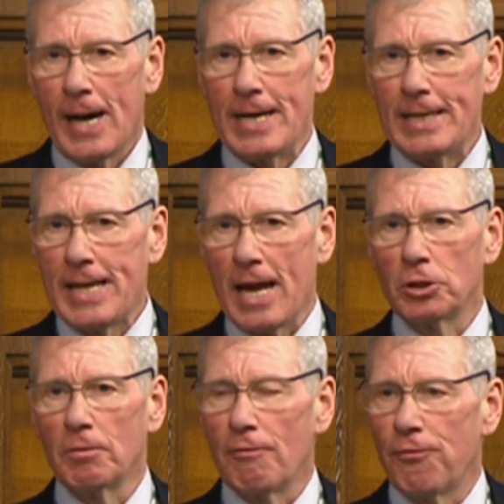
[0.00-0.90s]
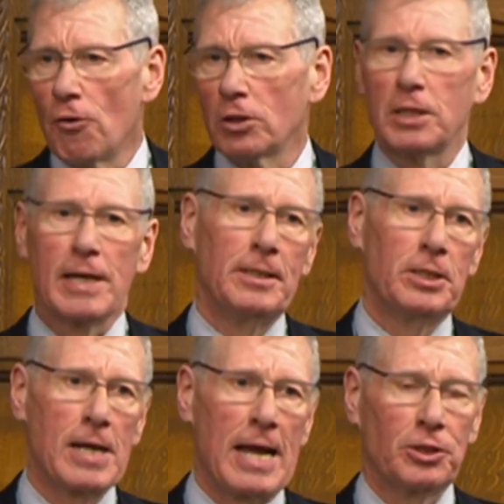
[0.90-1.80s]
And in terms of enforcing
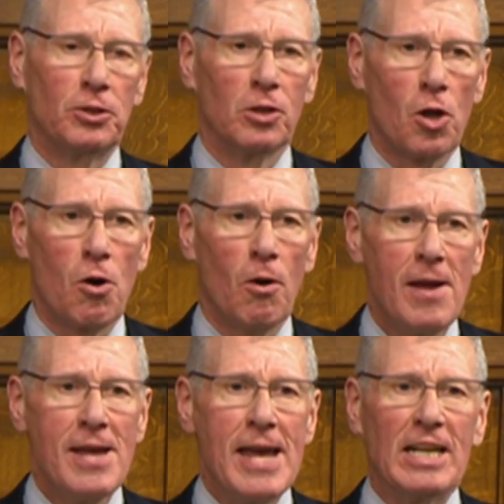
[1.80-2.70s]
international law,